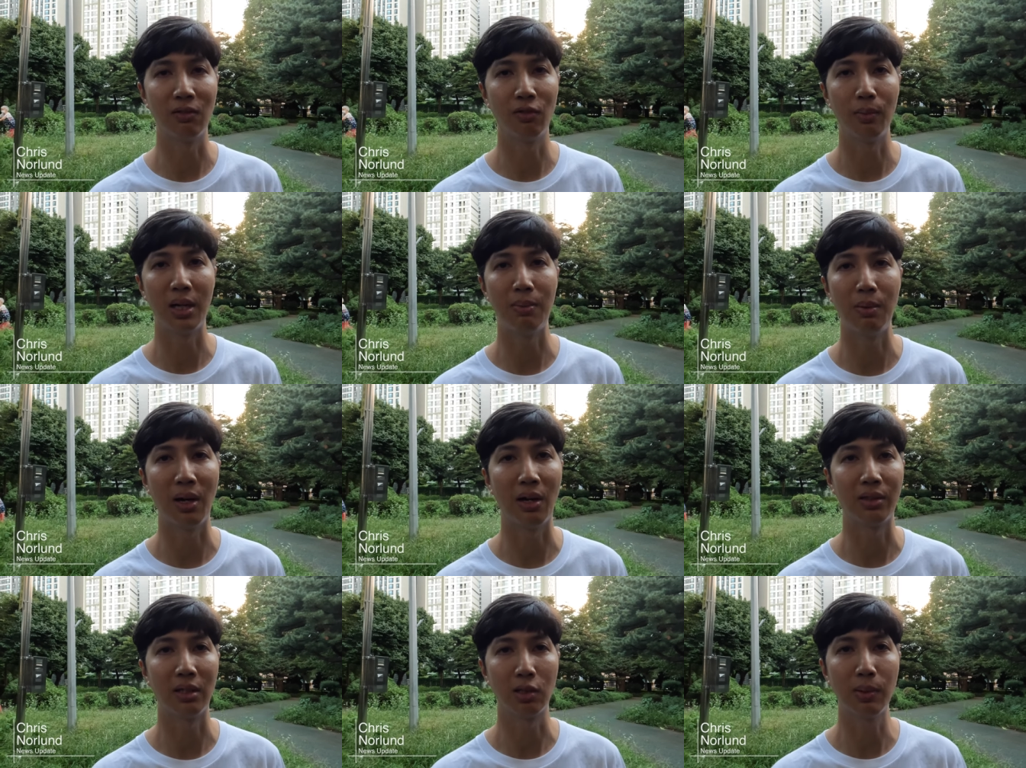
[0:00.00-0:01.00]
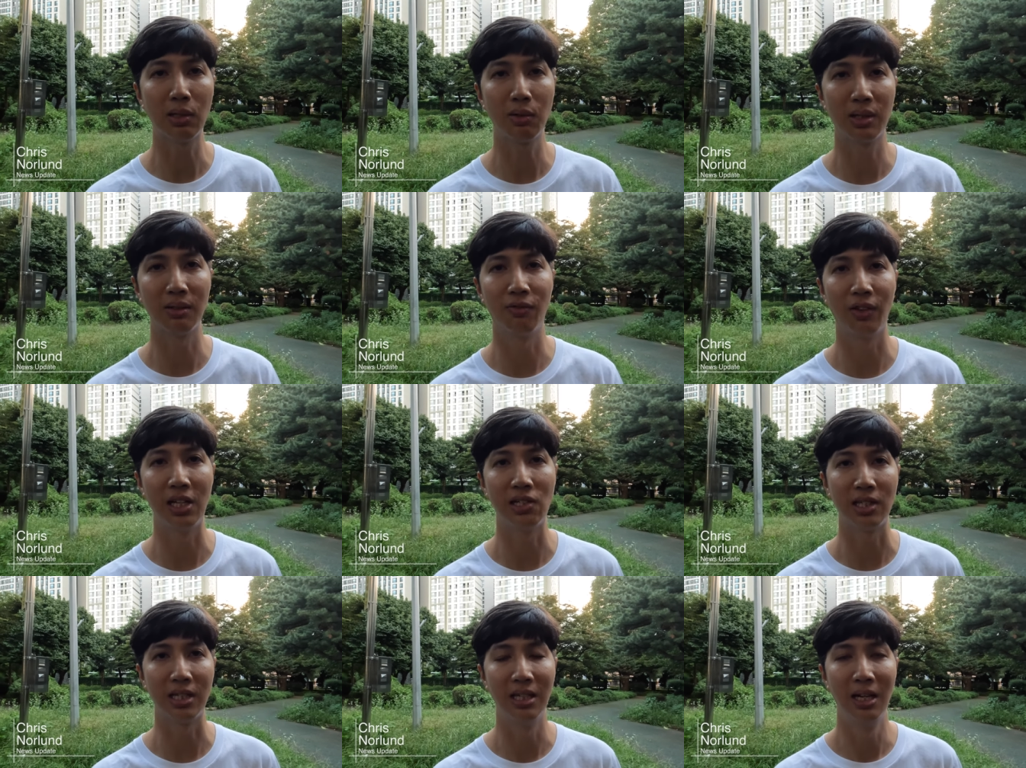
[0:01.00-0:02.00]
And for many people out there, especially with
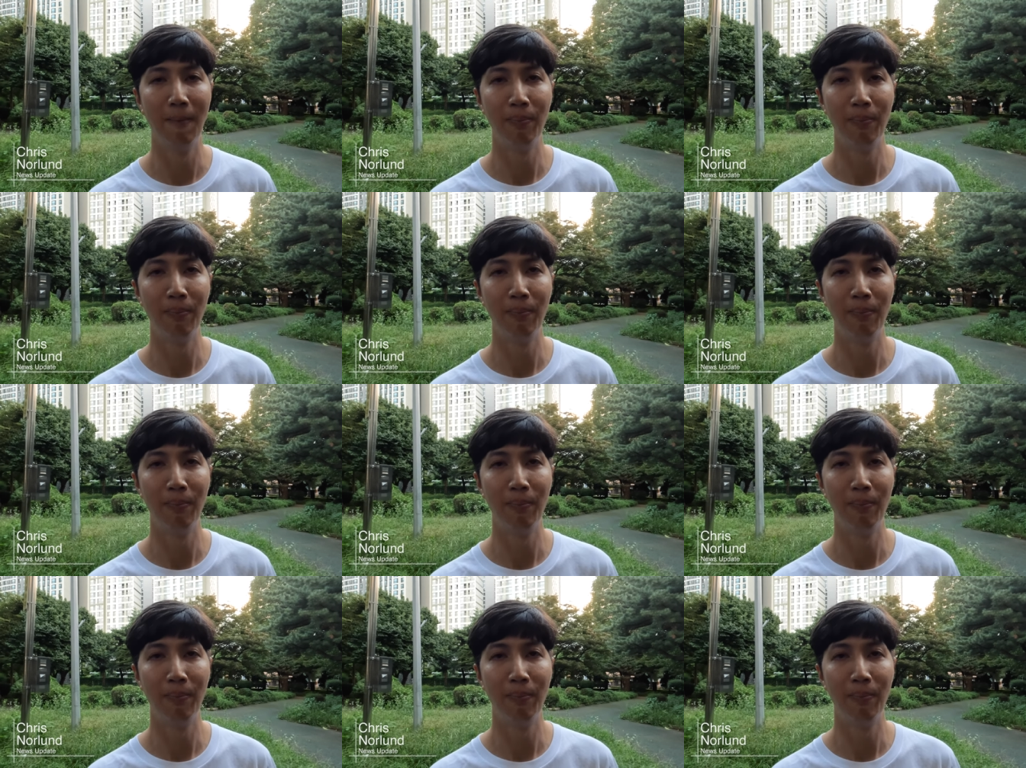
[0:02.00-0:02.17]
inflation,